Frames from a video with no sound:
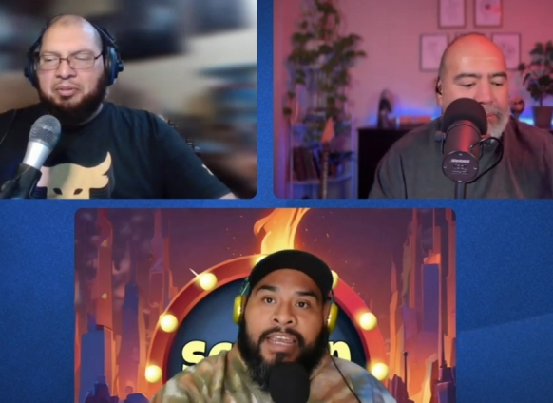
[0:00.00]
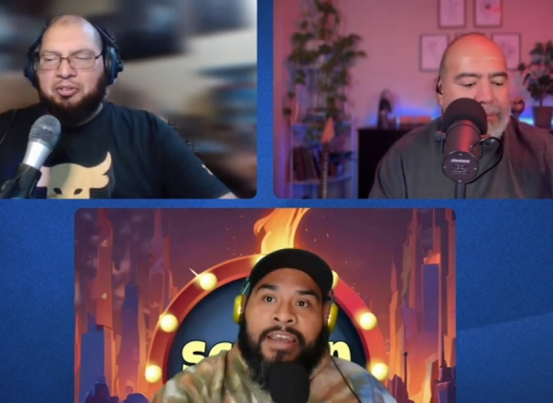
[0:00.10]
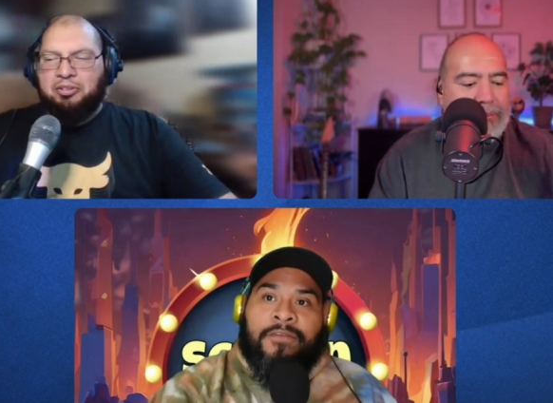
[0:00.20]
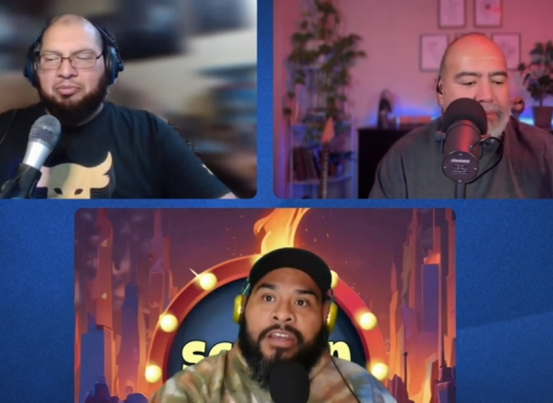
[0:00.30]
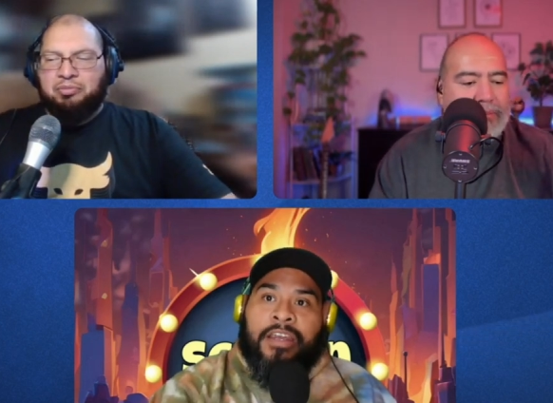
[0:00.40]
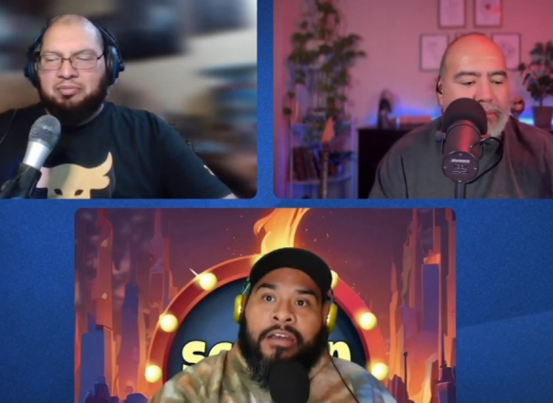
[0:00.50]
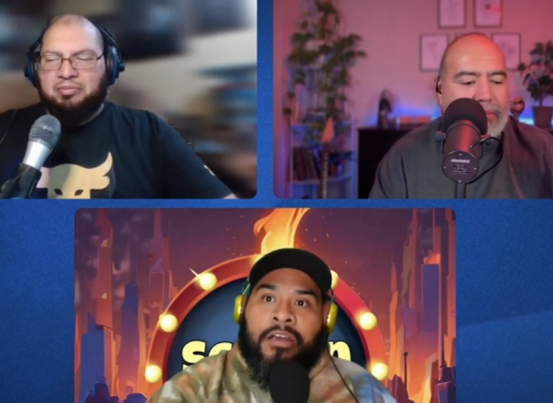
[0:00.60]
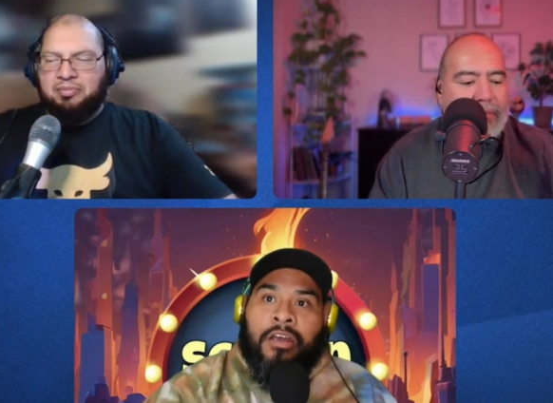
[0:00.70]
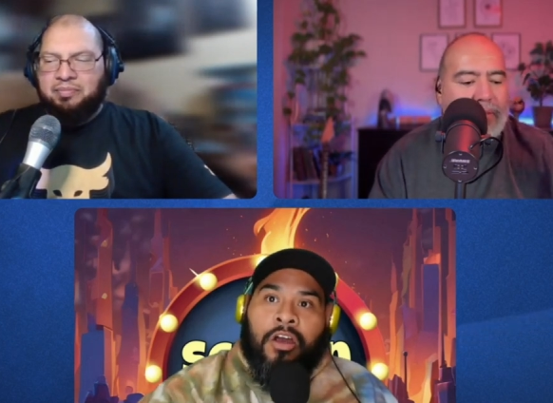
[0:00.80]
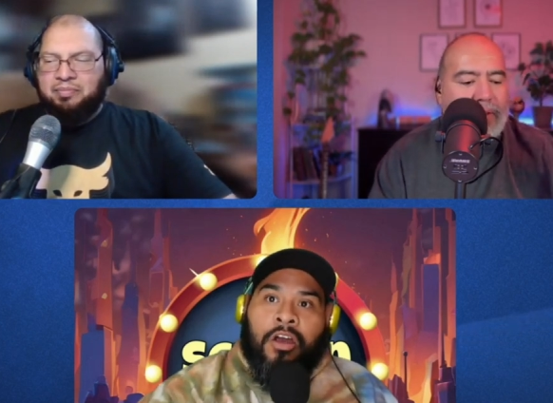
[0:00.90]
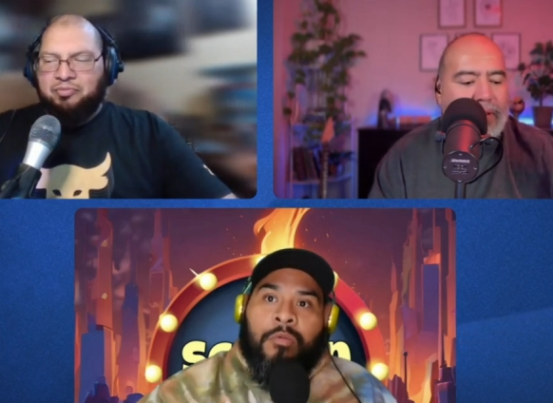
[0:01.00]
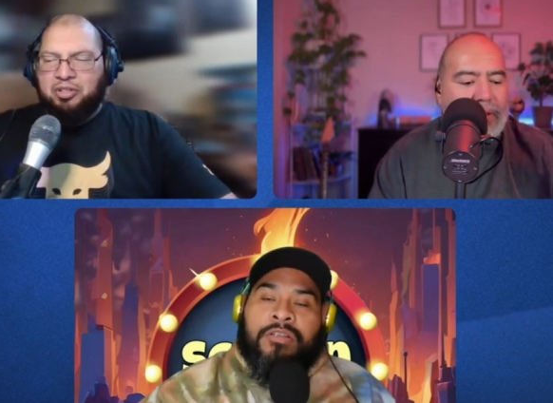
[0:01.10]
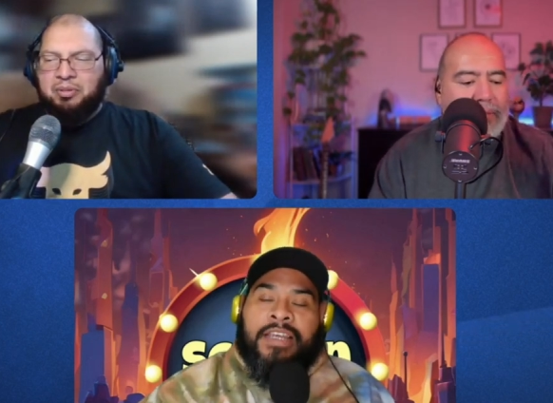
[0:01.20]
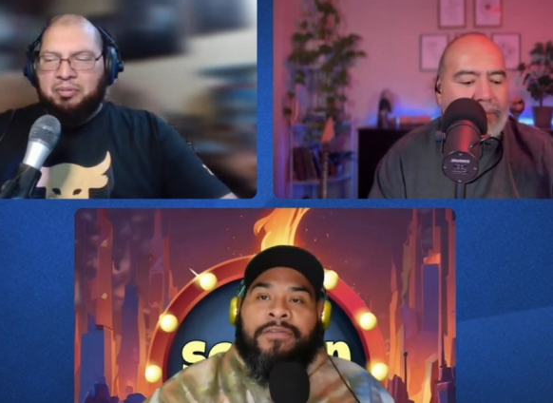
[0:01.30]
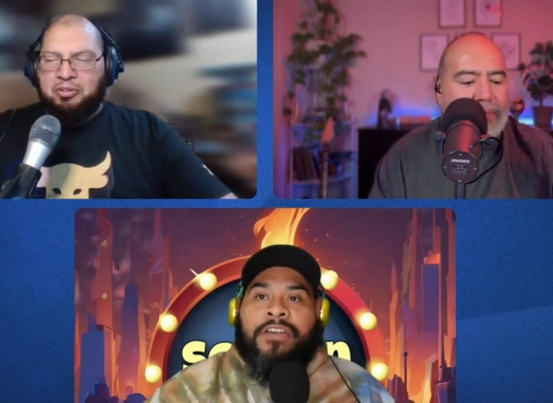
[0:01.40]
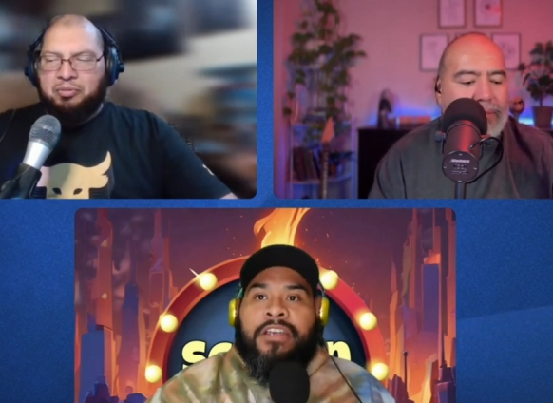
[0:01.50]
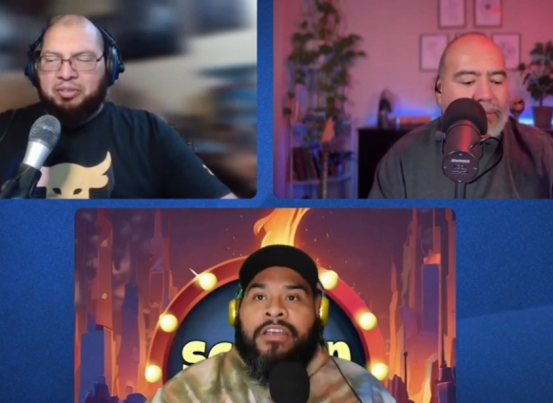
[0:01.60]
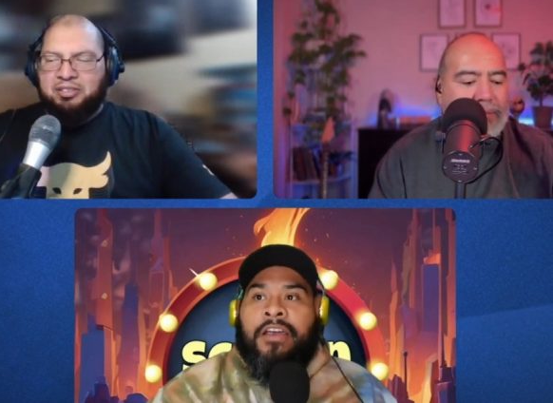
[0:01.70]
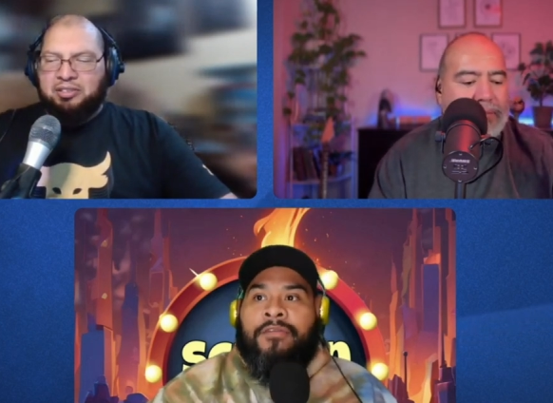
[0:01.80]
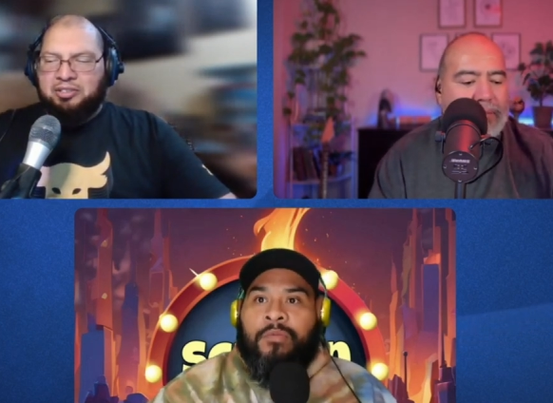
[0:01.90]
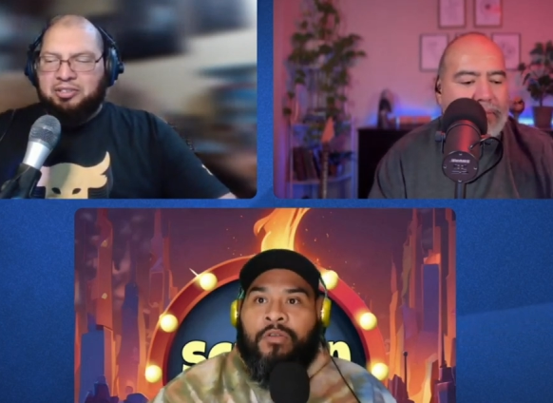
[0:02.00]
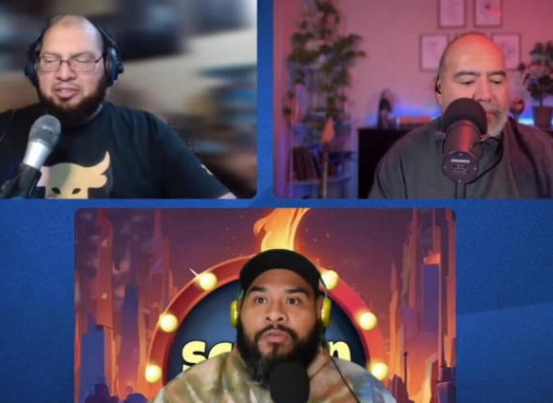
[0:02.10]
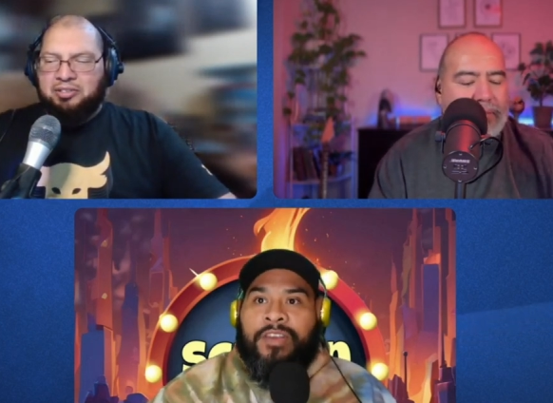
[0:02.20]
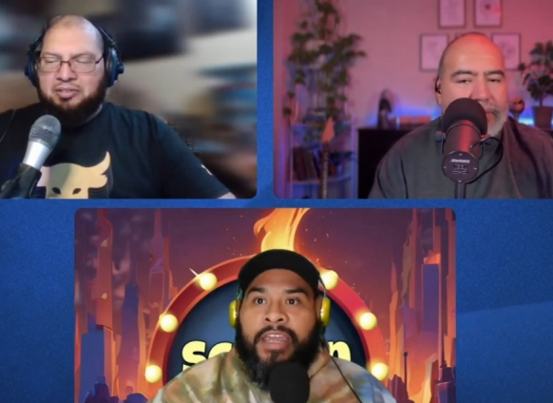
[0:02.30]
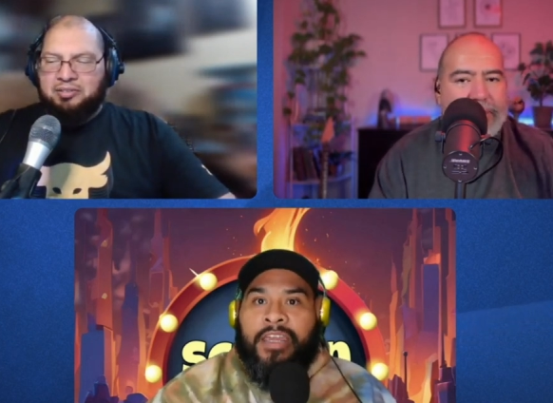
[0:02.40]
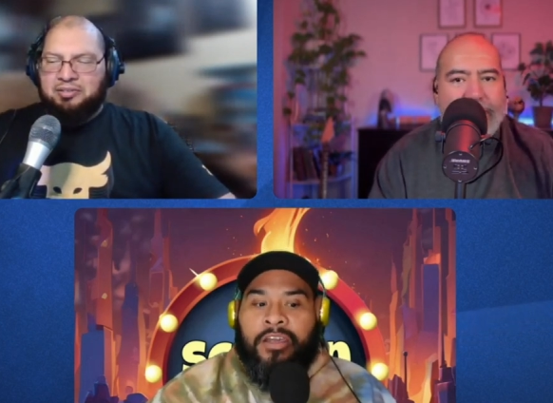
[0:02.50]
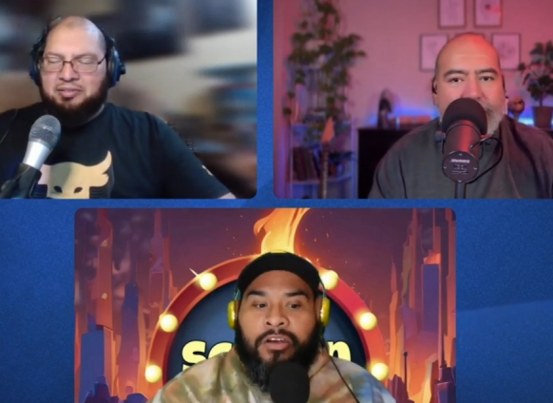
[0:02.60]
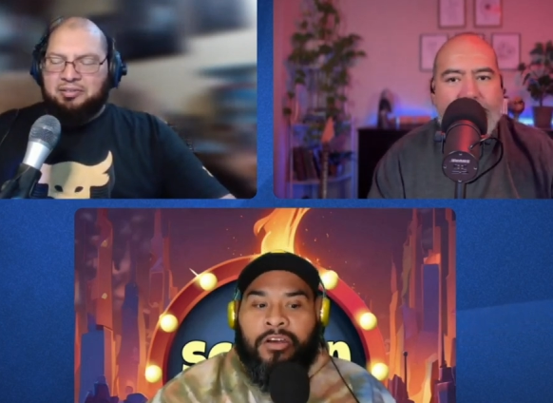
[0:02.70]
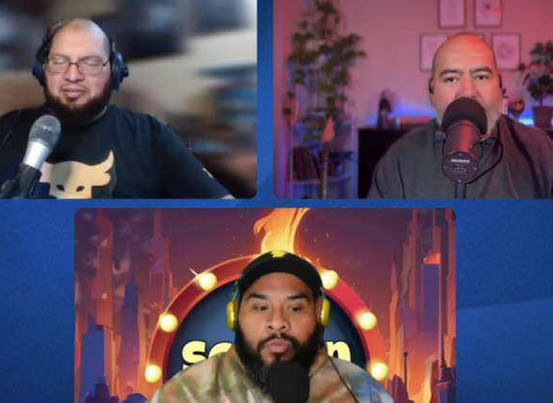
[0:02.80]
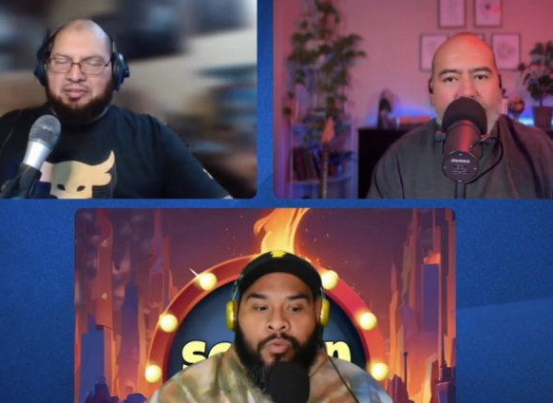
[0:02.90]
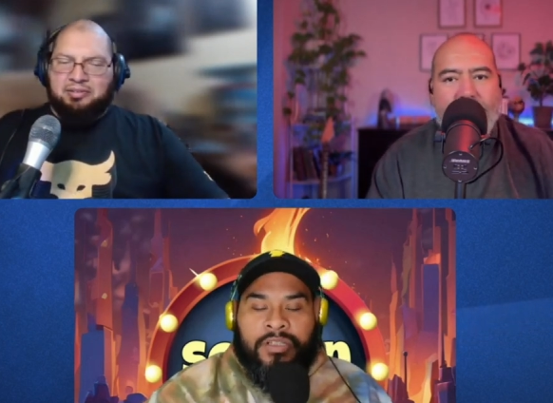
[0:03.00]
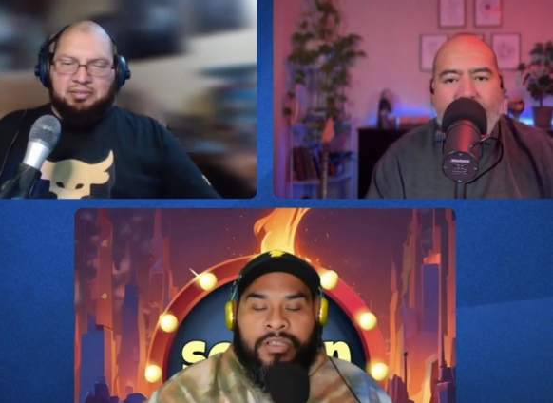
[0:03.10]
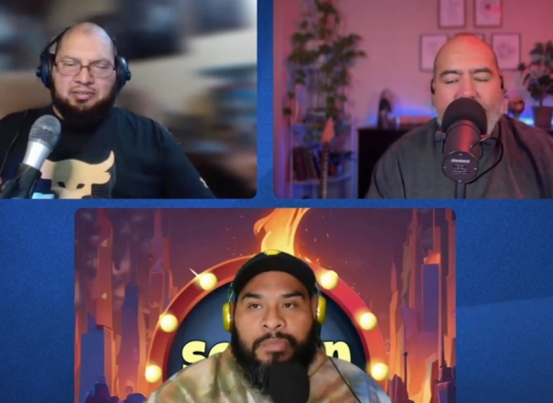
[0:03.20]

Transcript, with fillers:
Speaker 1: every almost I mean, every every movie that year was a